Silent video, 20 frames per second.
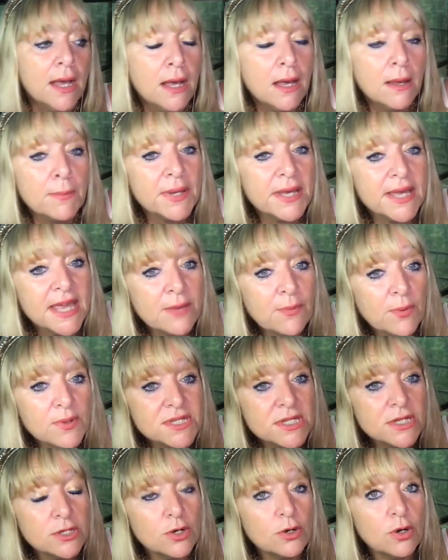But he
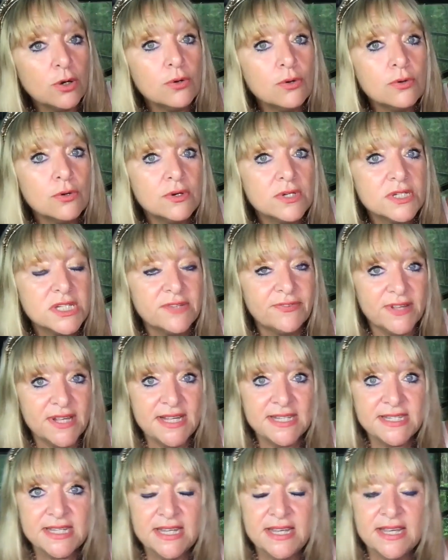wasn't caught for
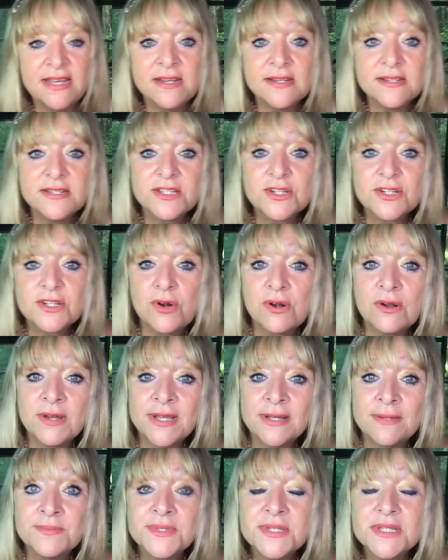his heinous
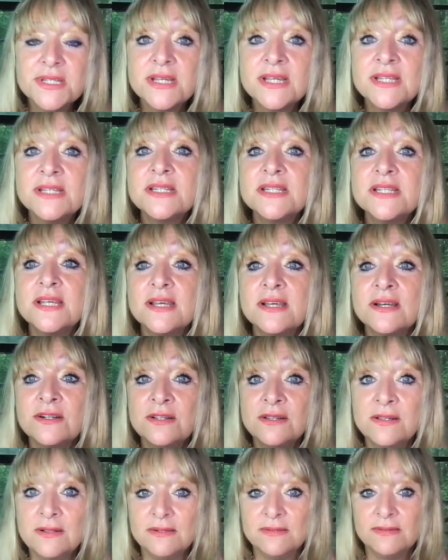crimes
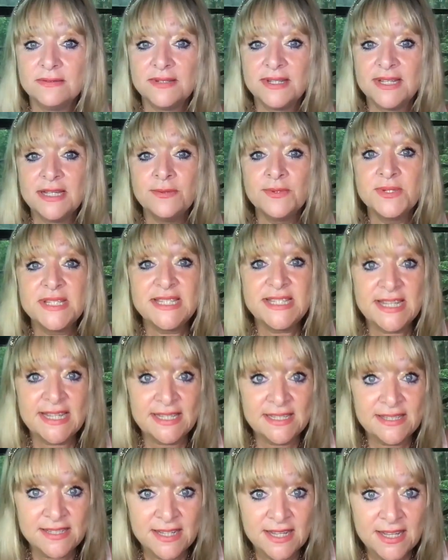until he was
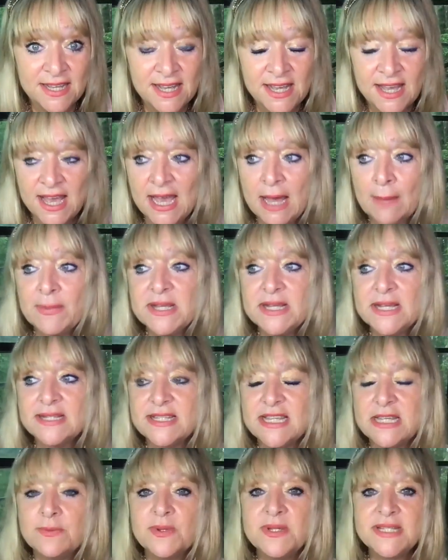dead. And because
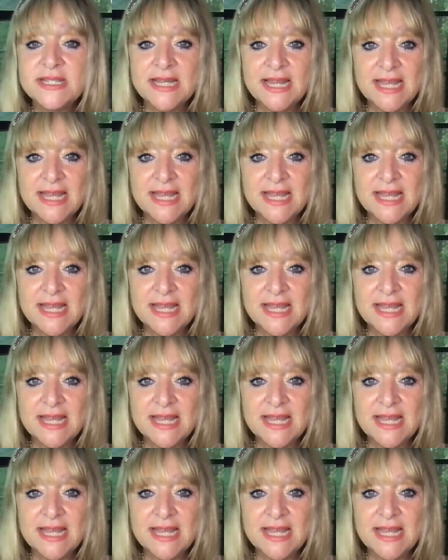he was an